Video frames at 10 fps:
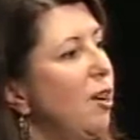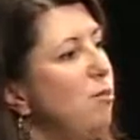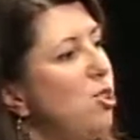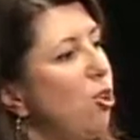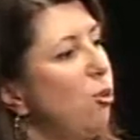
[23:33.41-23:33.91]

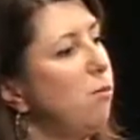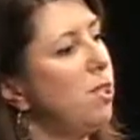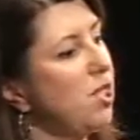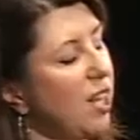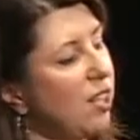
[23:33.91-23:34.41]
So
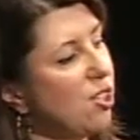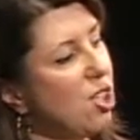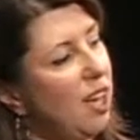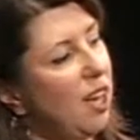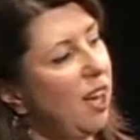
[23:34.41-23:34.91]
massage
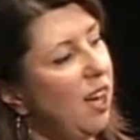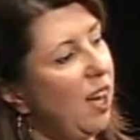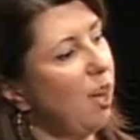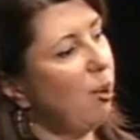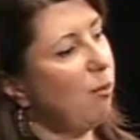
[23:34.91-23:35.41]

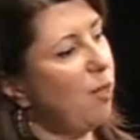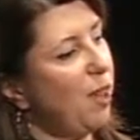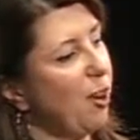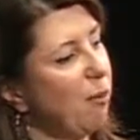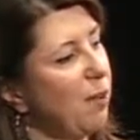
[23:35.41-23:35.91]

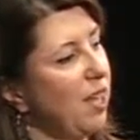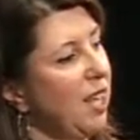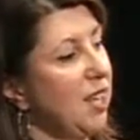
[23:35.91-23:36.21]
therapy